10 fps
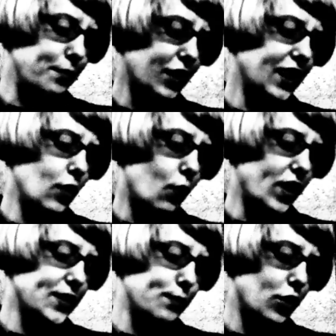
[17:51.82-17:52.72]
and bringing it
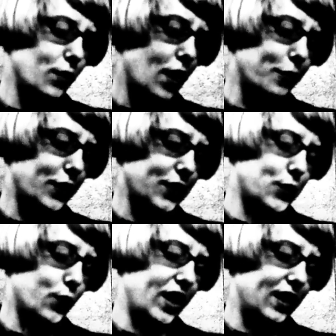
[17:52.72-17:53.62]
once more up with a
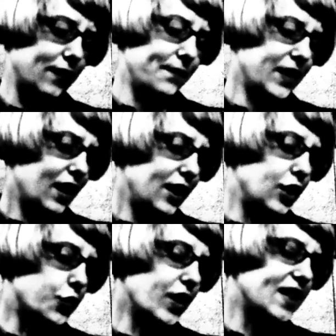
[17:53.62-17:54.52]
swing,
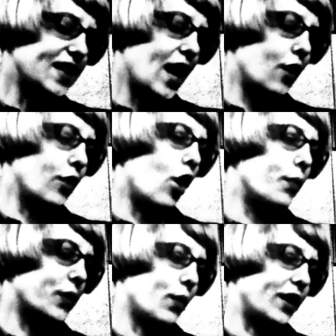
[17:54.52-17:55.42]
he'd drink it down
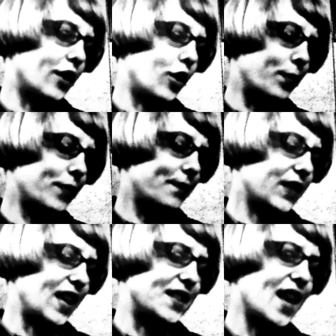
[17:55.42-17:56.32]
all with one gulp,
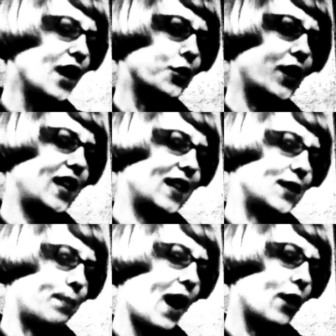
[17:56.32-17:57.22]

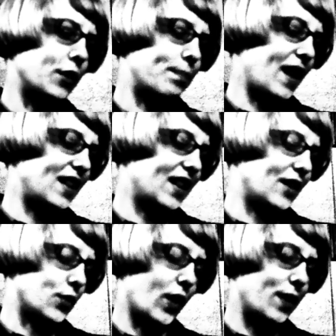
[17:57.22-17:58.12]
exaggerating his backward
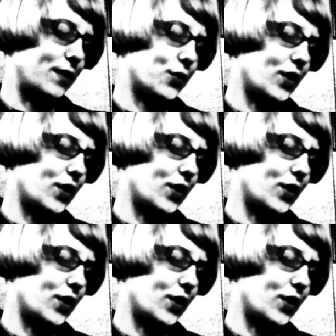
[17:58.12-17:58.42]
bending as a way of